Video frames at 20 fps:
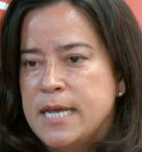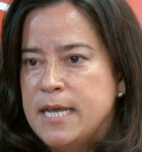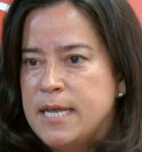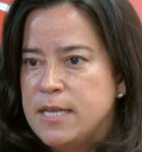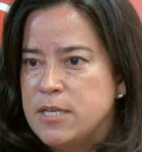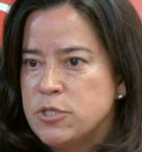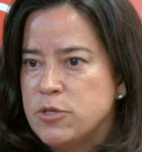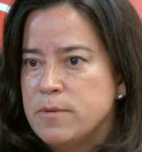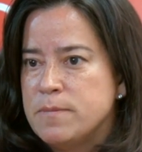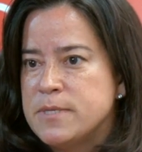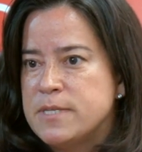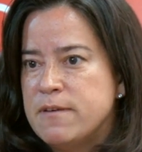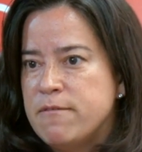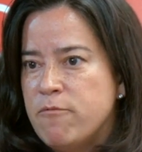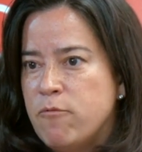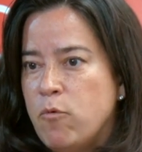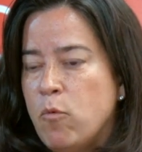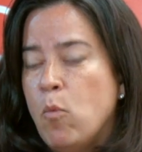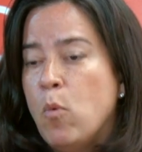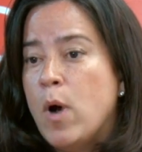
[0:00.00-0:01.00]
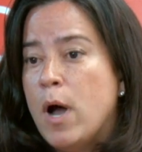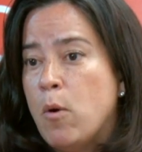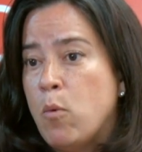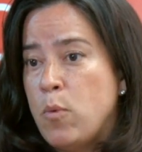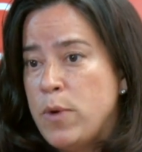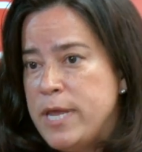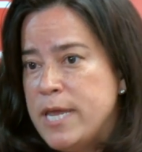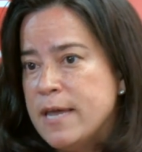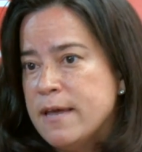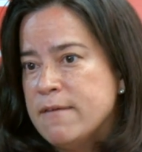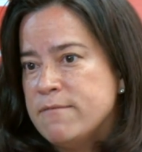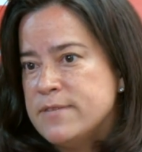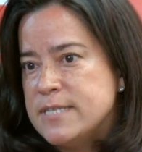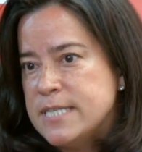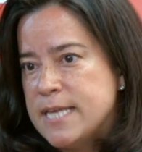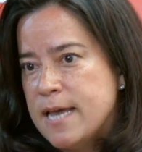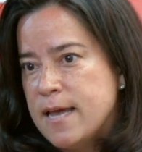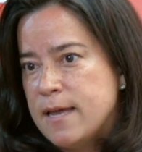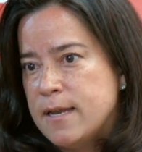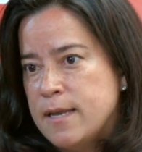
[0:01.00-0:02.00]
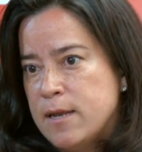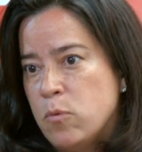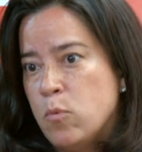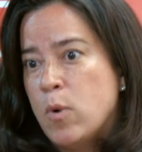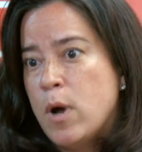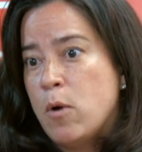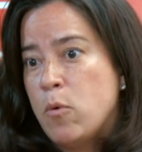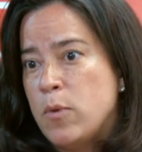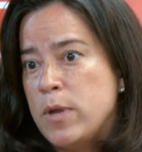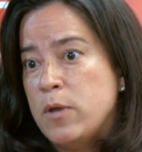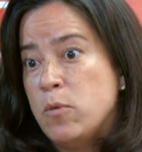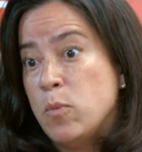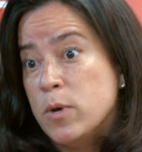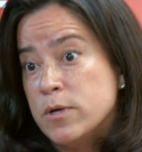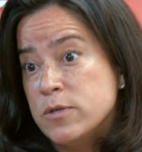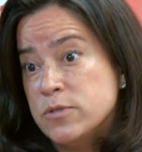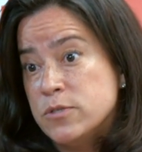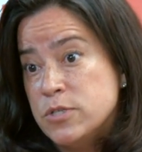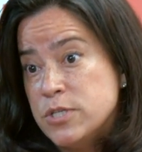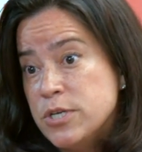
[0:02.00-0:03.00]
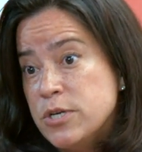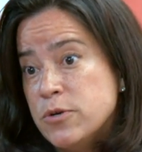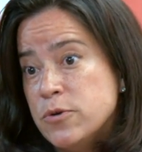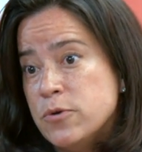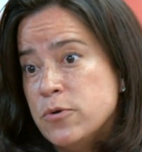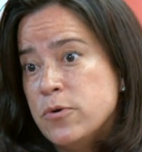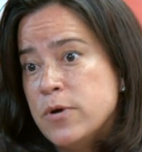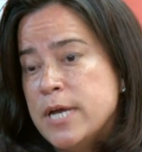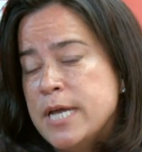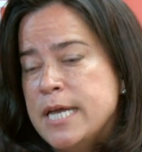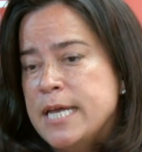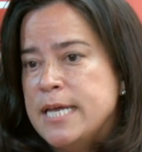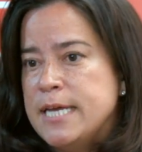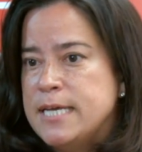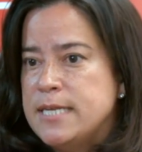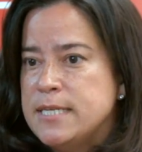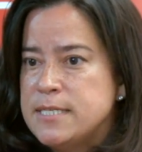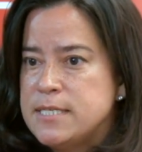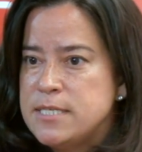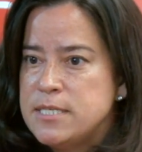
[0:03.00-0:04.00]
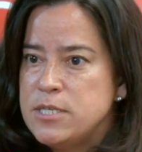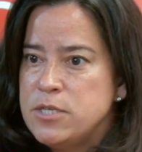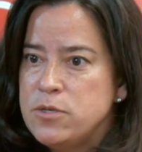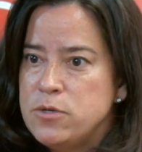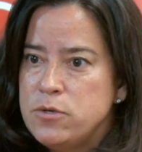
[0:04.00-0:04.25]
In terms of what we have said and what we will do is